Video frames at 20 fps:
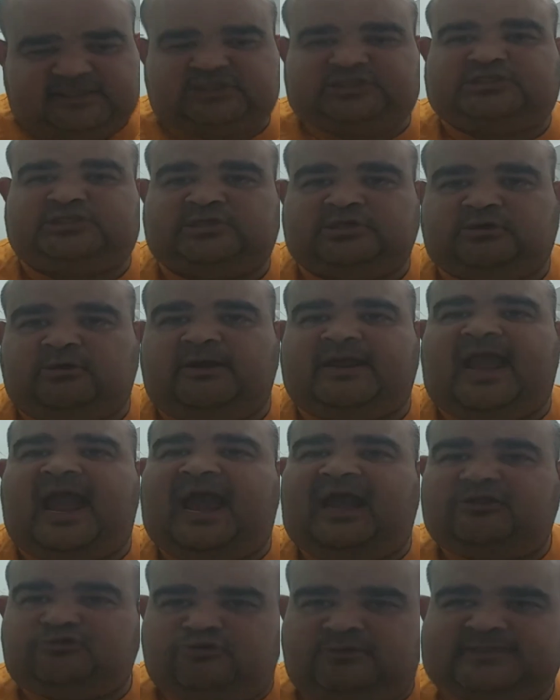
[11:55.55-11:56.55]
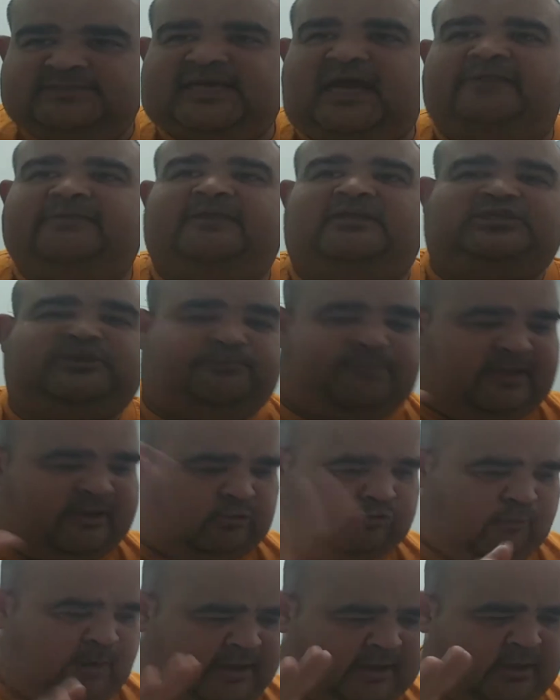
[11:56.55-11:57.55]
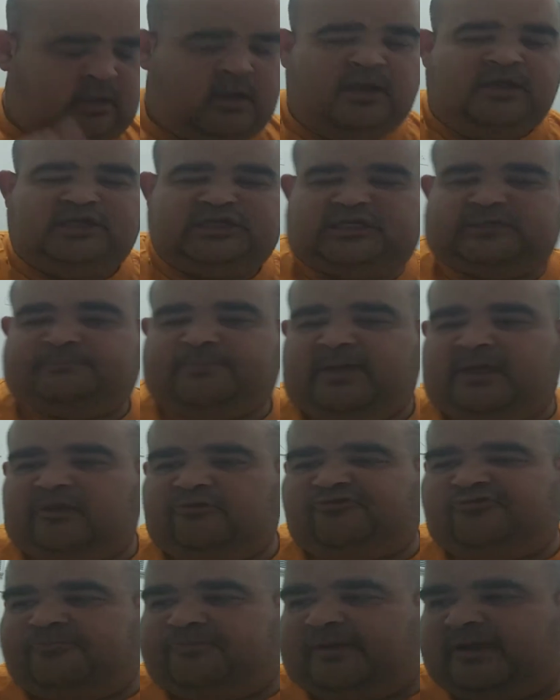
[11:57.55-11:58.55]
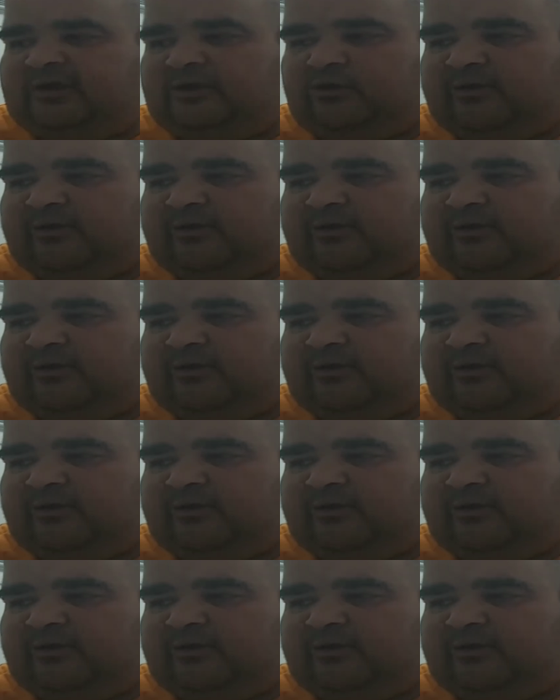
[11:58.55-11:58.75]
She's a great actress. I think she played great. She played a great